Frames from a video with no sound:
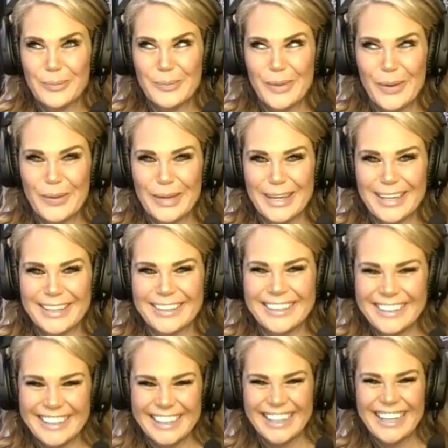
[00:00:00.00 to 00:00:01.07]
Okay.
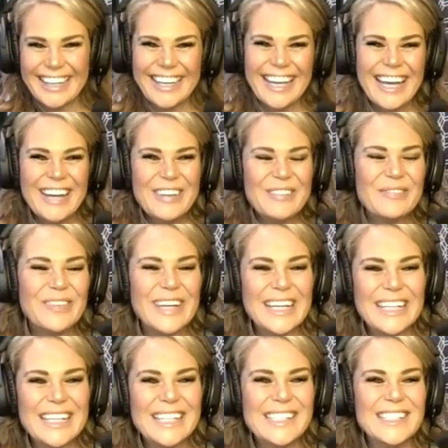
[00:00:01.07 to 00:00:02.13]

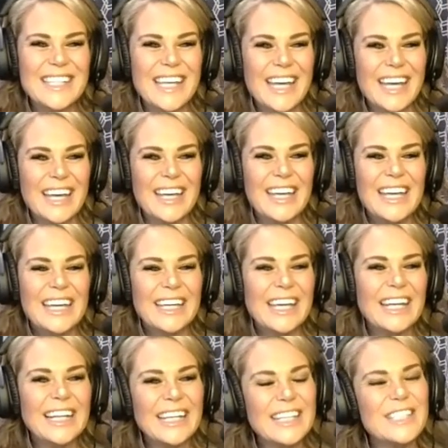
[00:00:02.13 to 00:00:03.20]
But it's kind
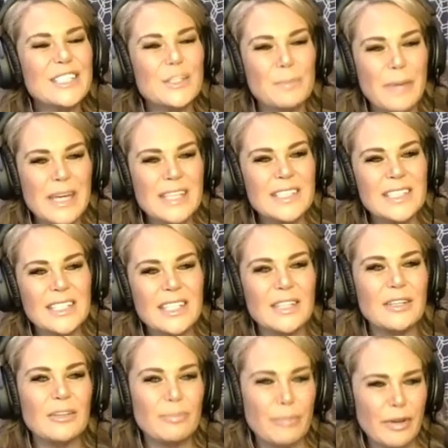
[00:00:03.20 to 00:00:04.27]
of like a
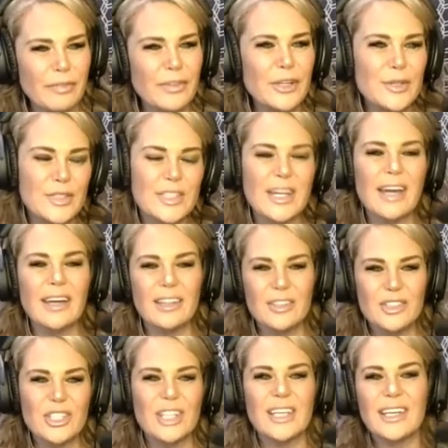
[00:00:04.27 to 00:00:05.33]
spicy buffalo style
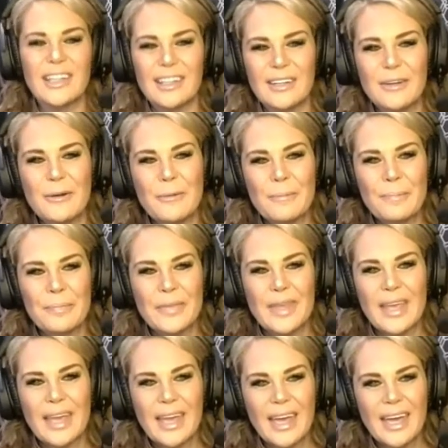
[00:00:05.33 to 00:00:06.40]
chicken.
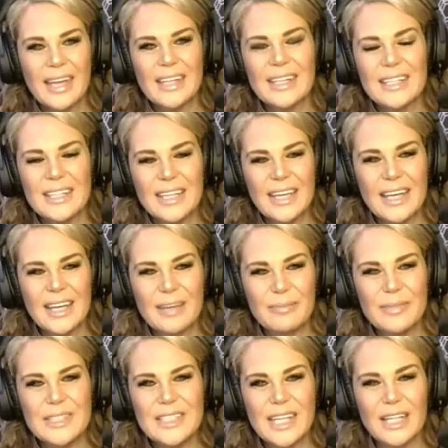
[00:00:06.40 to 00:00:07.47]
And
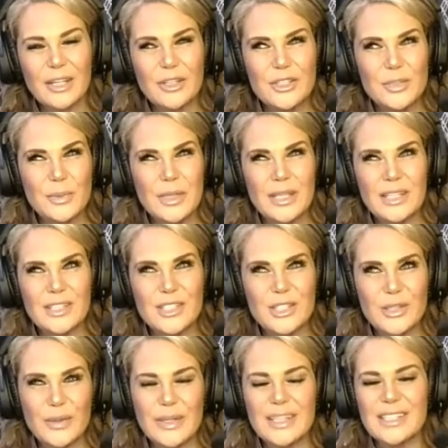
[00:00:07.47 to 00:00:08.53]
it's got a little sweetness
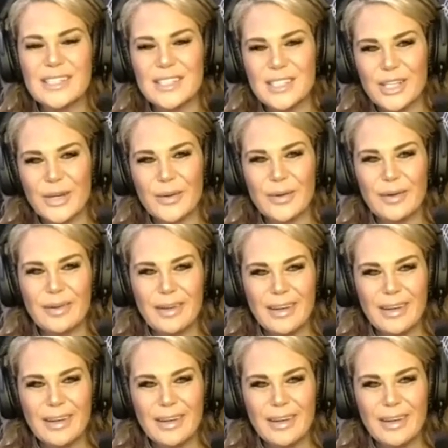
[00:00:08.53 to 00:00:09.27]
to it. So